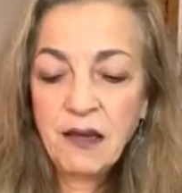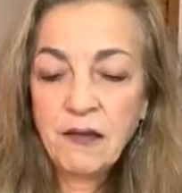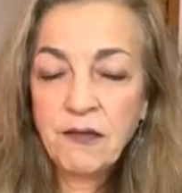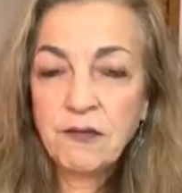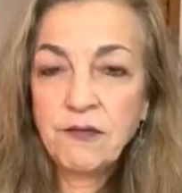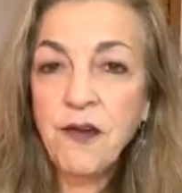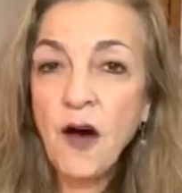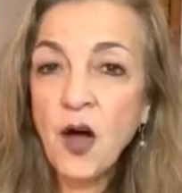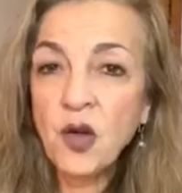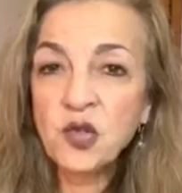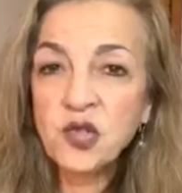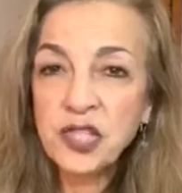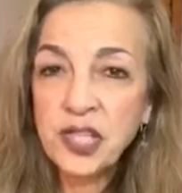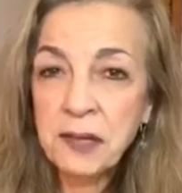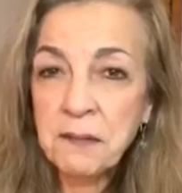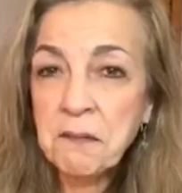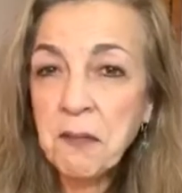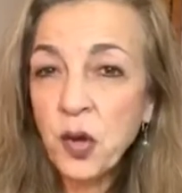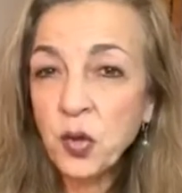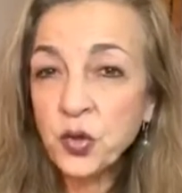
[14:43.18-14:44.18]
False
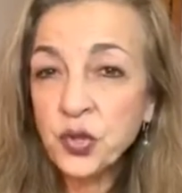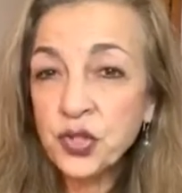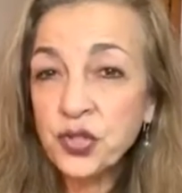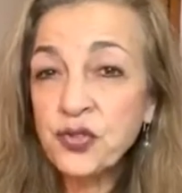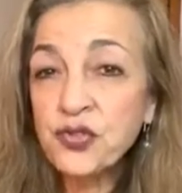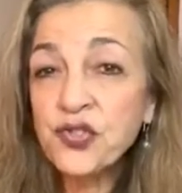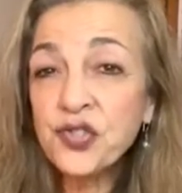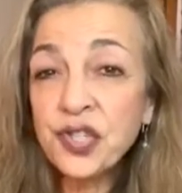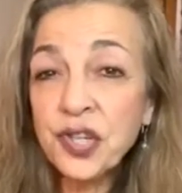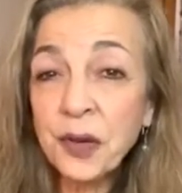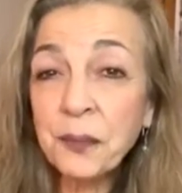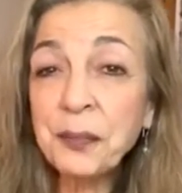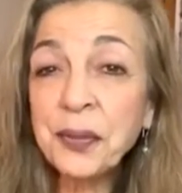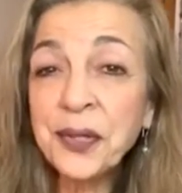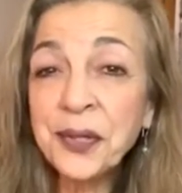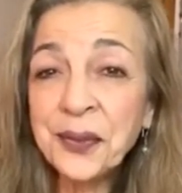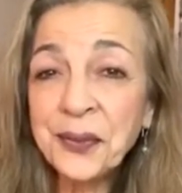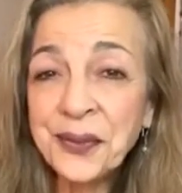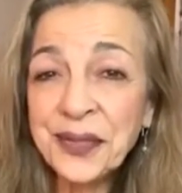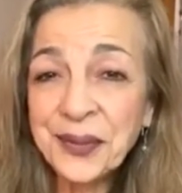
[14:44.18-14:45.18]
emotions
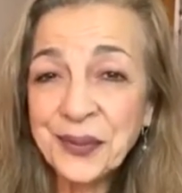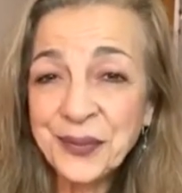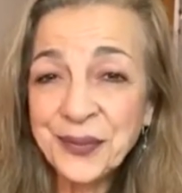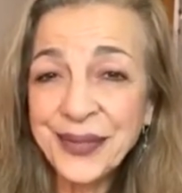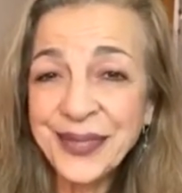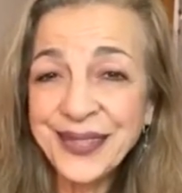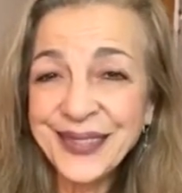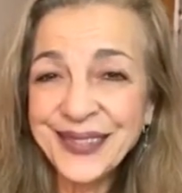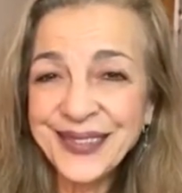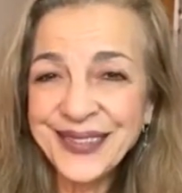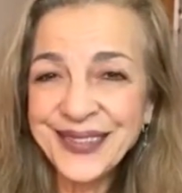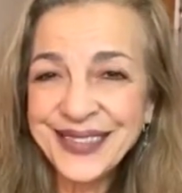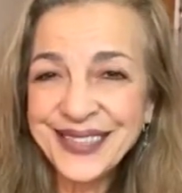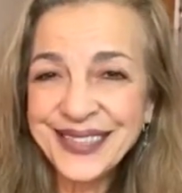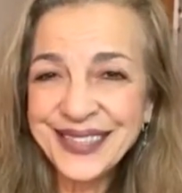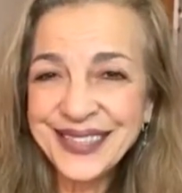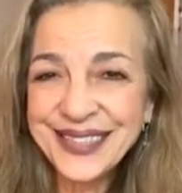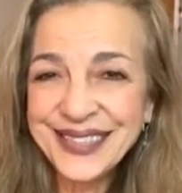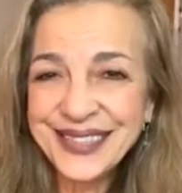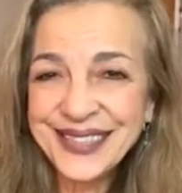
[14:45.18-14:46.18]
appearing real
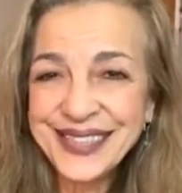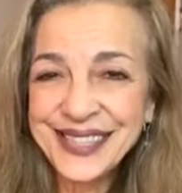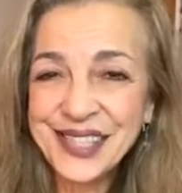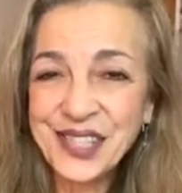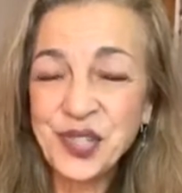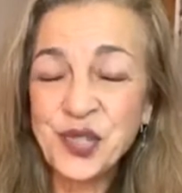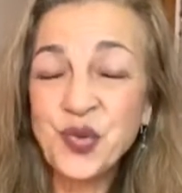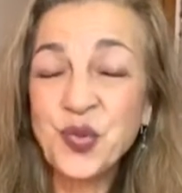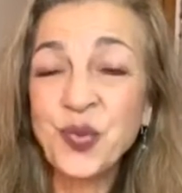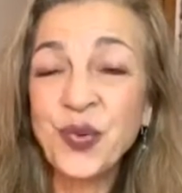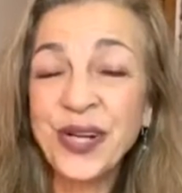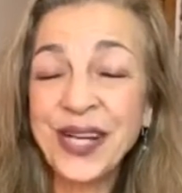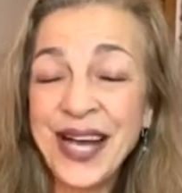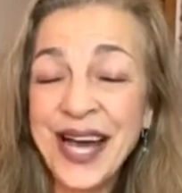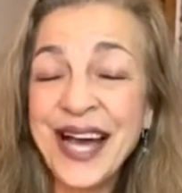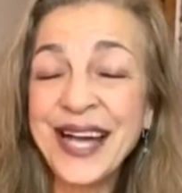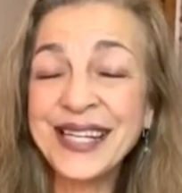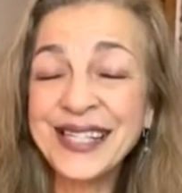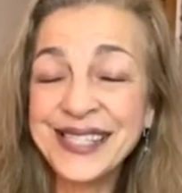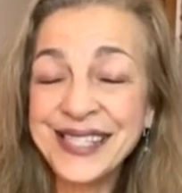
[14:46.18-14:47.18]
is what
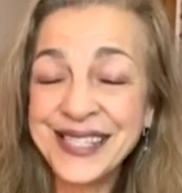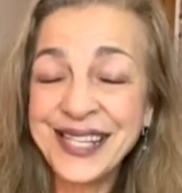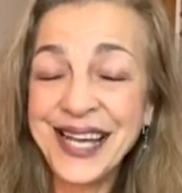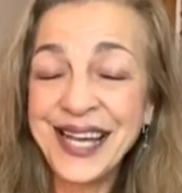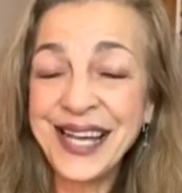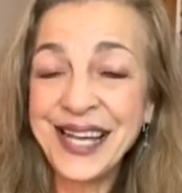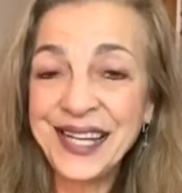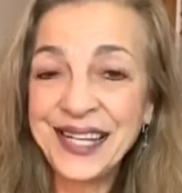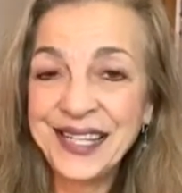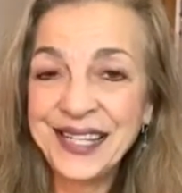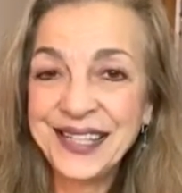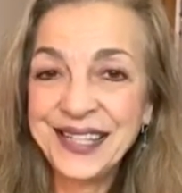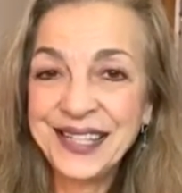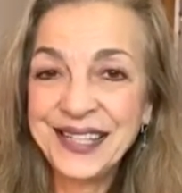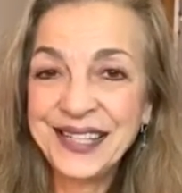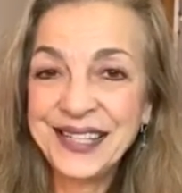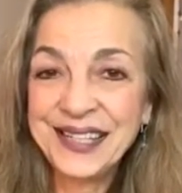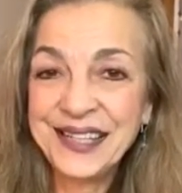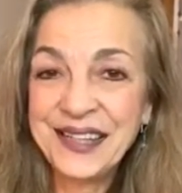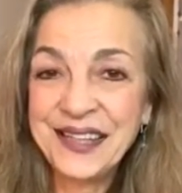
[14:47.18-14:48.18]
I say
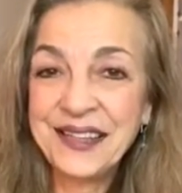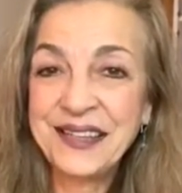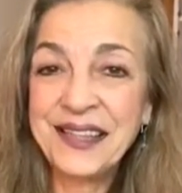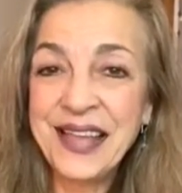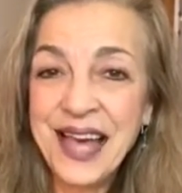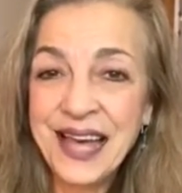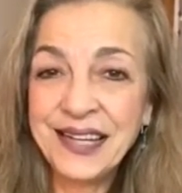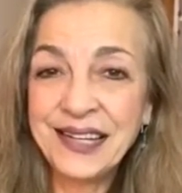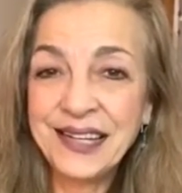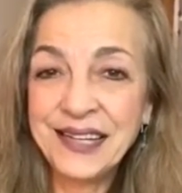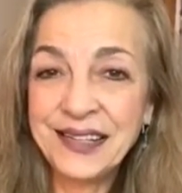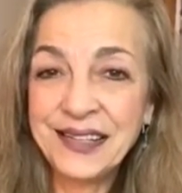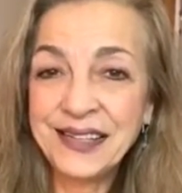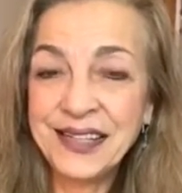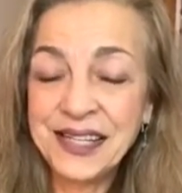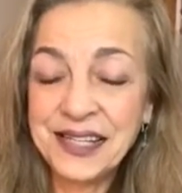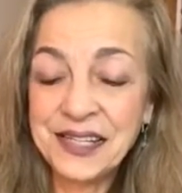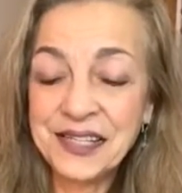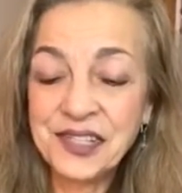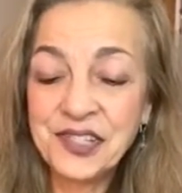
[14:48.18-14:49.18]
that it
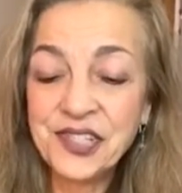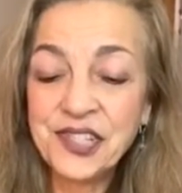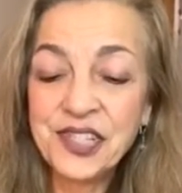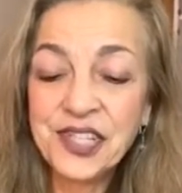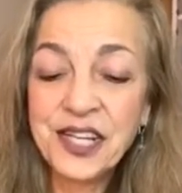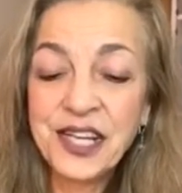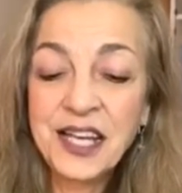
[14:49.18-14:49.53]
is.